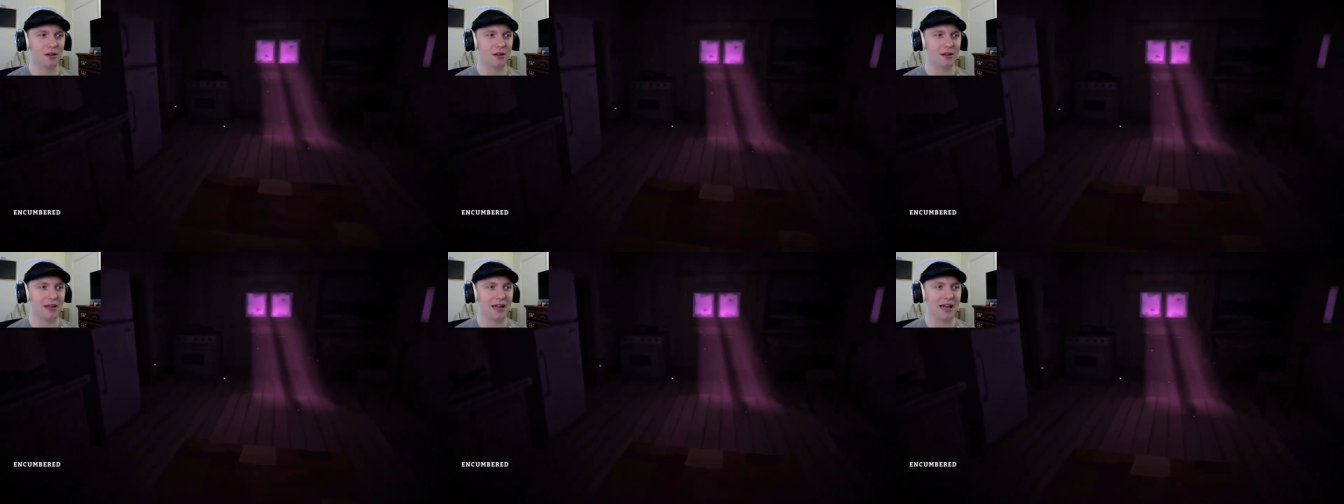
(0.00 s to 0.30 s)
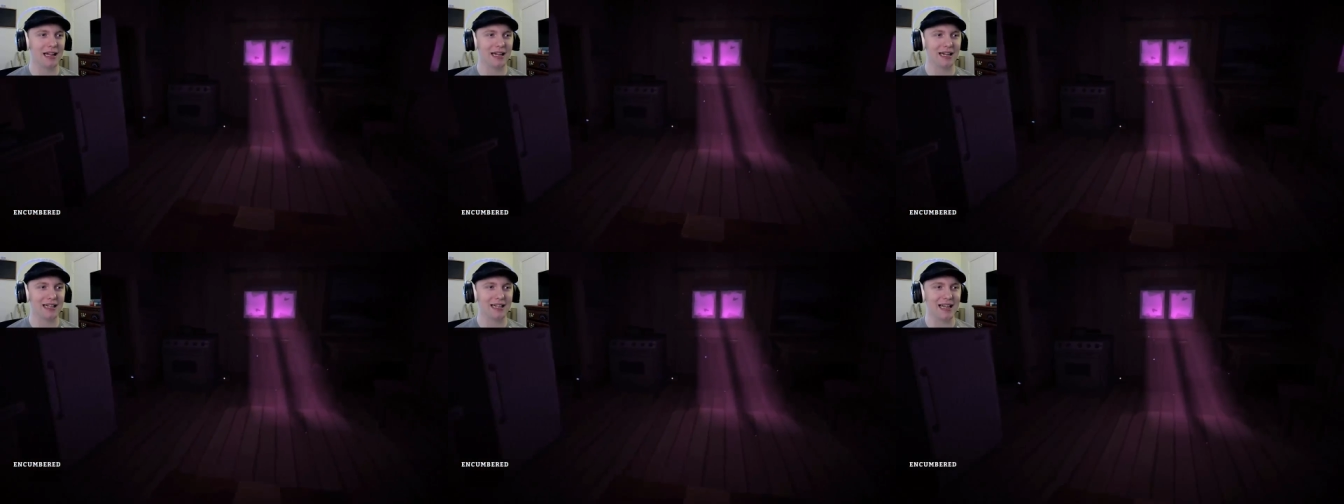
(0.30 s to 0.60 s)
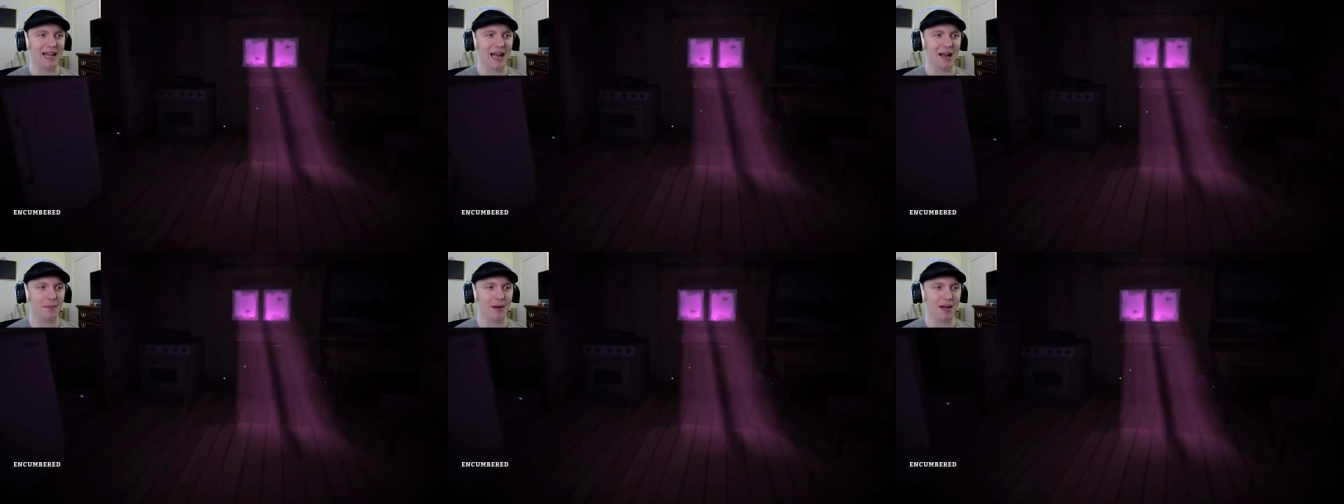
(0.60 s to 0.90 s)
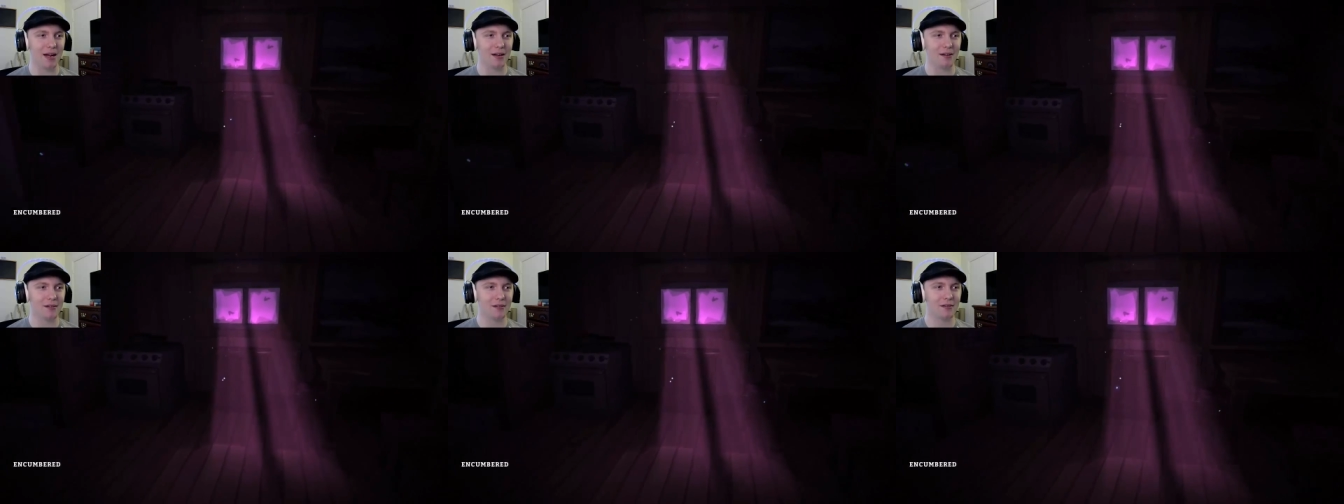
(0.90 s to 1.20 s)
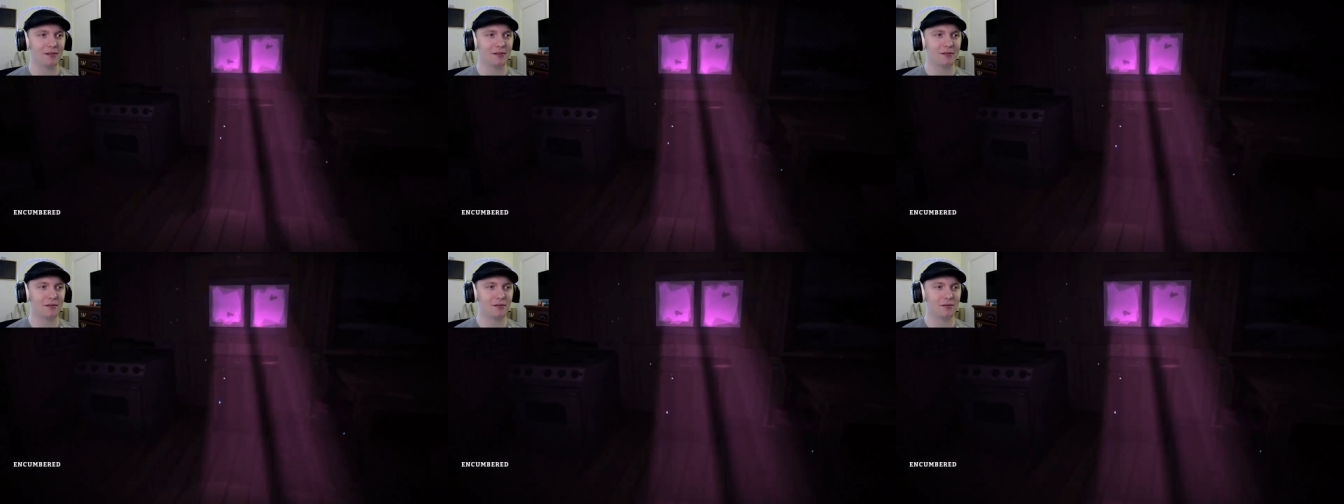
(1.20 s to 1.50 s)
Not like that, man.
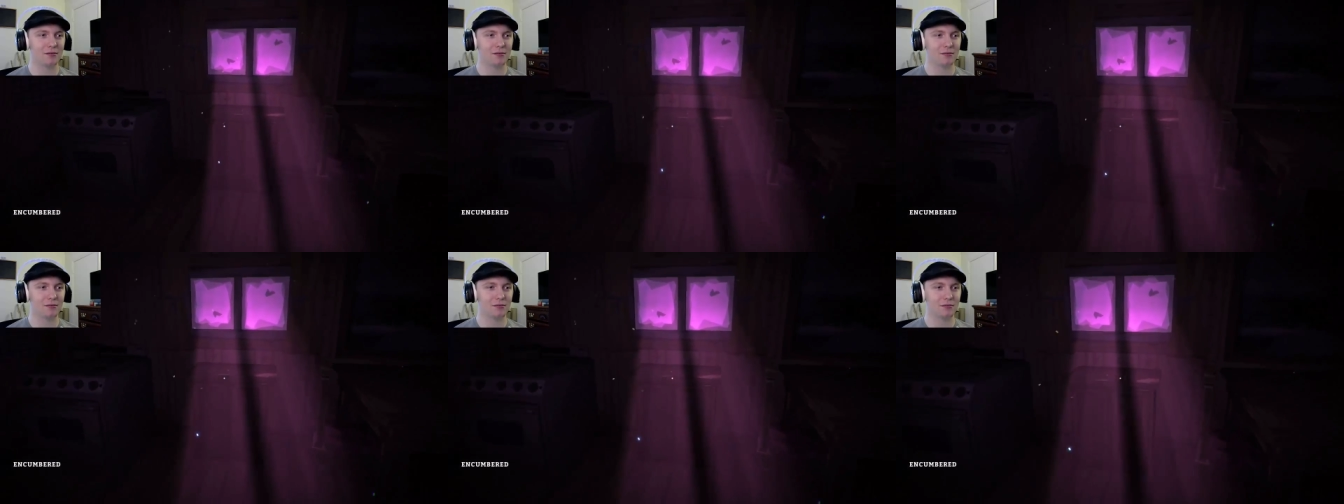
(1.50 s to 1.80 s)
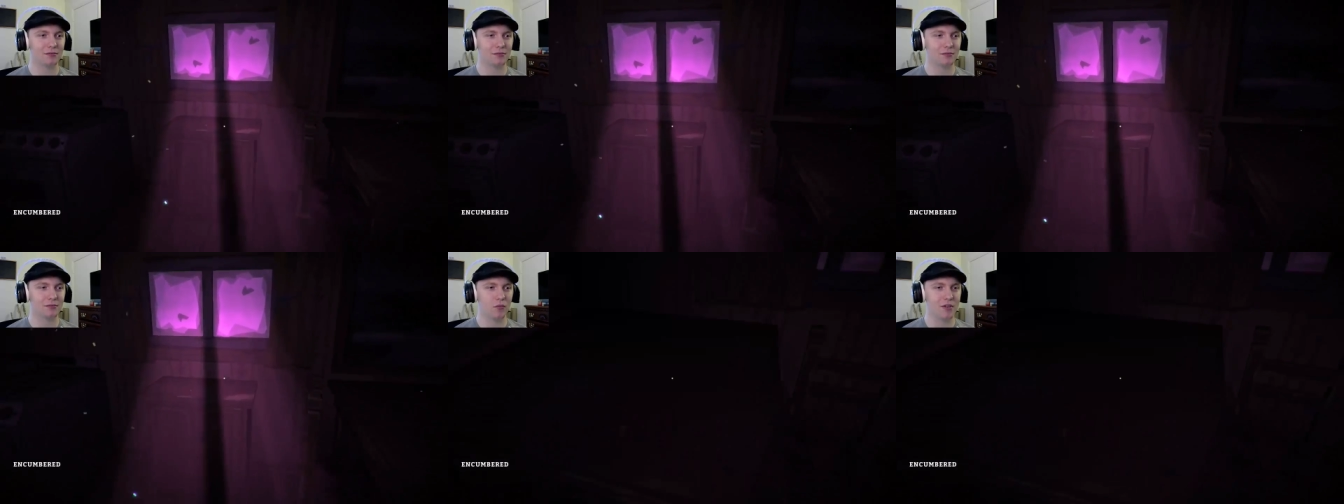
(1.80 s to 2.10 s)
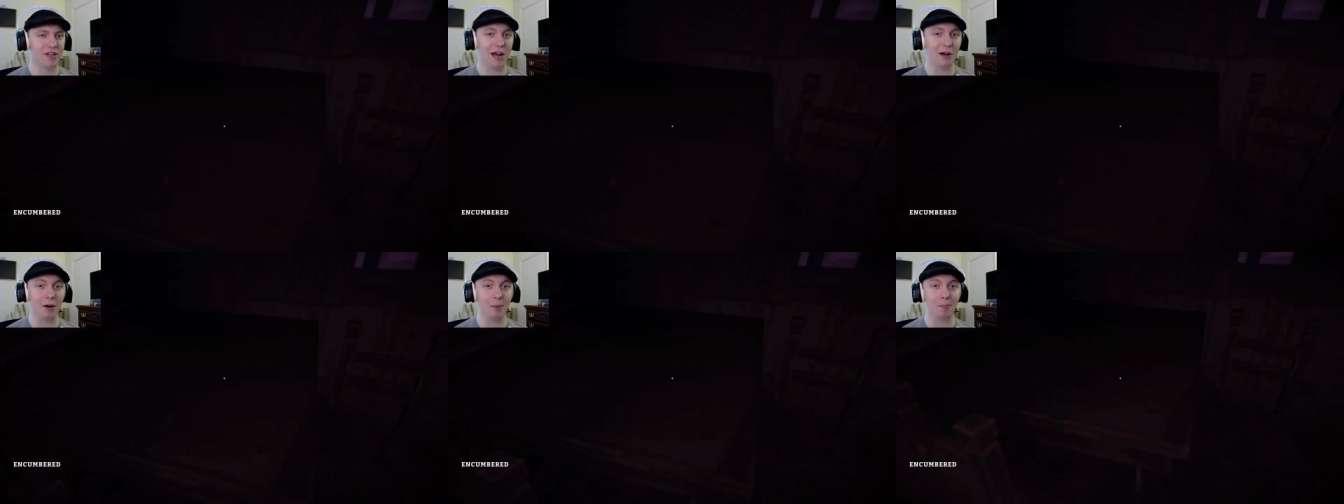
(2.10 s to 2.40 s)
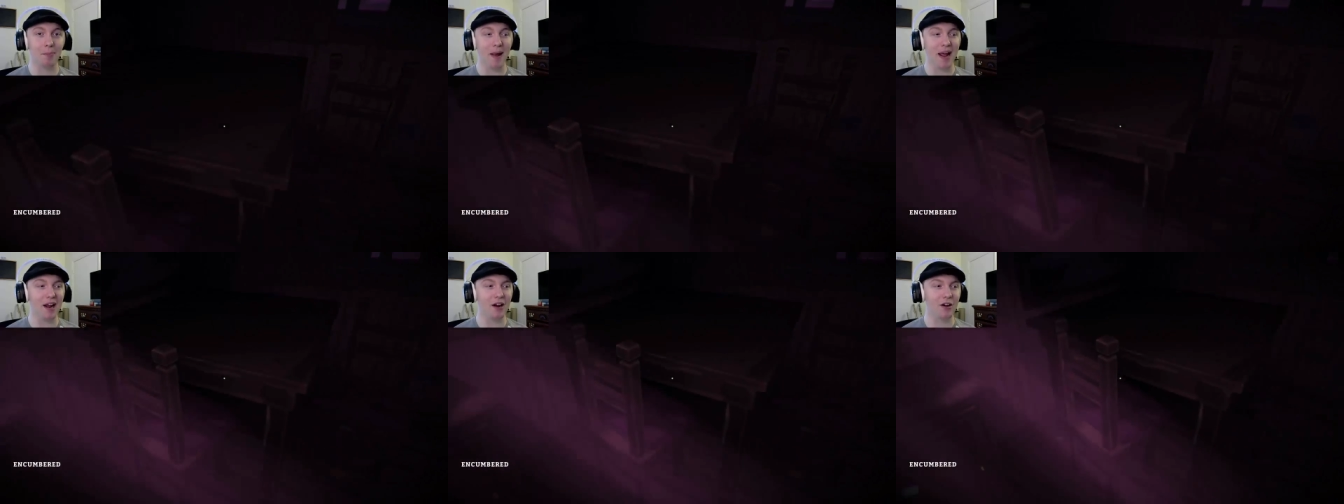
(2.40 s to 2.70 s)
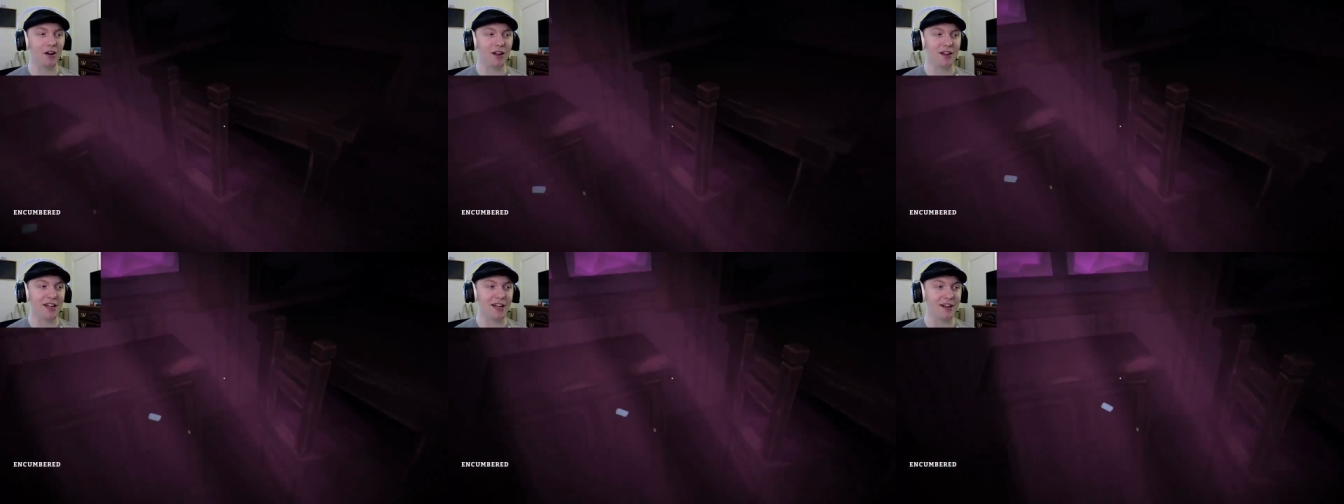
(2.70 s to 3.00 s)
Now a
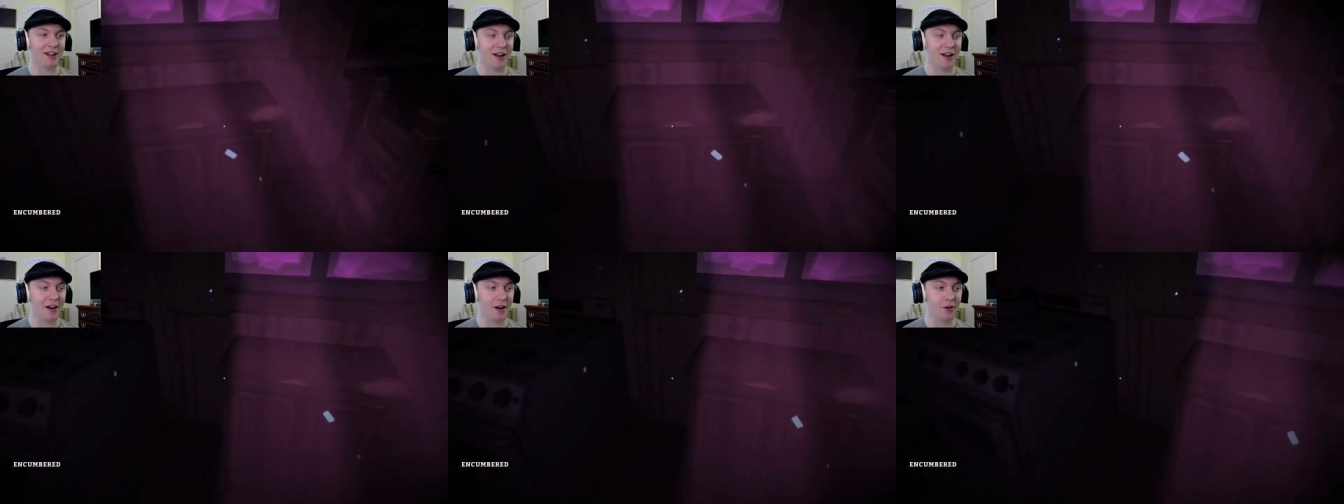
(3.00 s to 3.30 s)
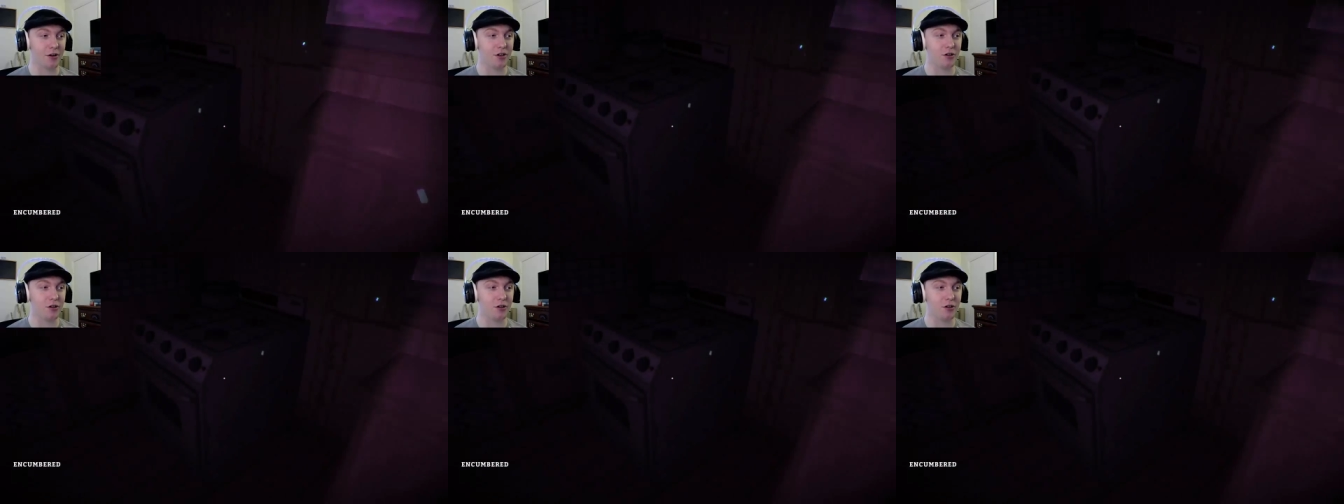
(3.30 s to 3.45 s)
bear, on the other hand,